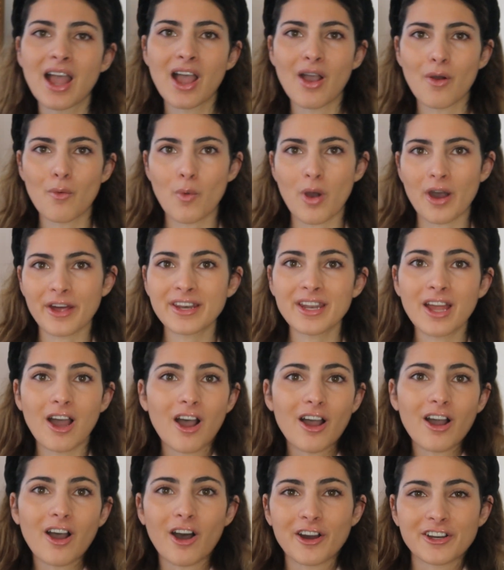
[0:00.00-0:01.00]
one
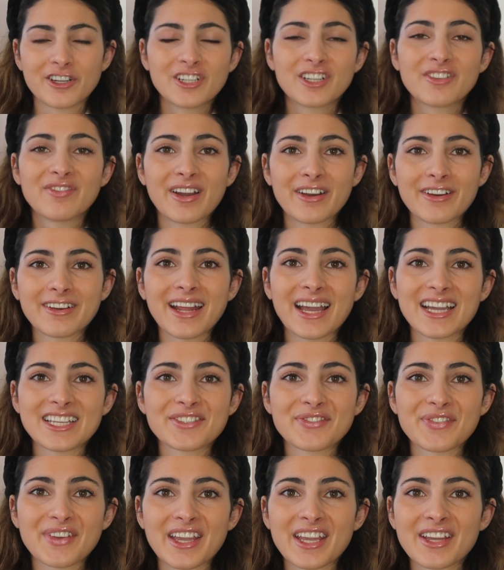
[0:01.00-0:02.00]
other very nice
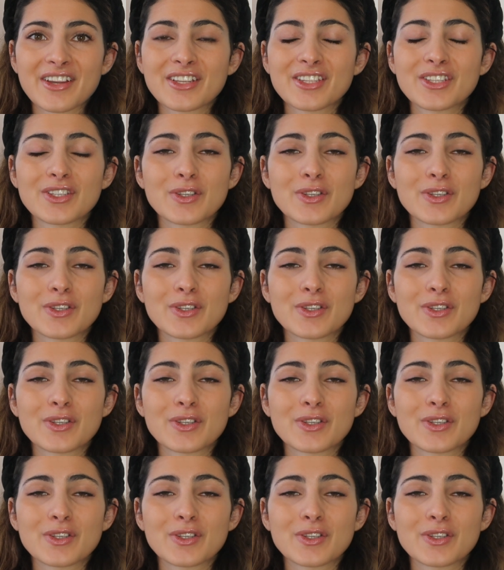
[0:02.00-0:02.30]
thing